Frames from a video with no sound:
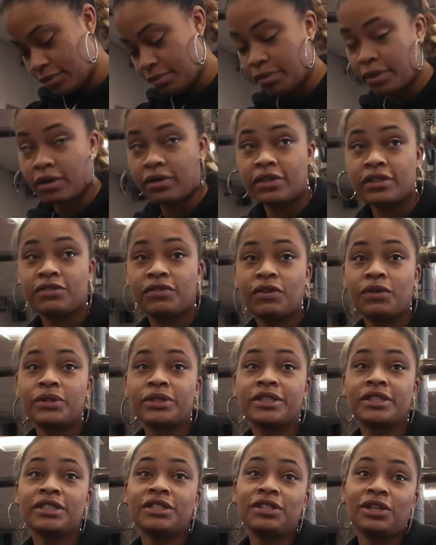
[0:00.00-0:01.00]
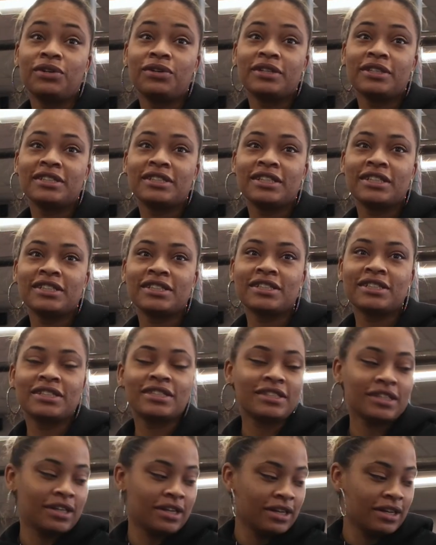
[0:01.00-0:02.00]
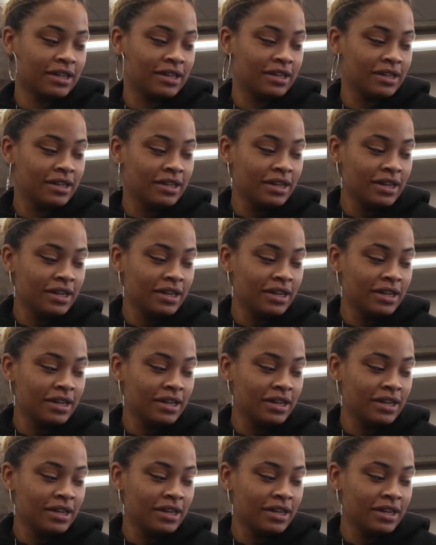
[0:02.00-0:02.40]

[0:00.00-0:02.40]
Progress photos that don't exist because I'm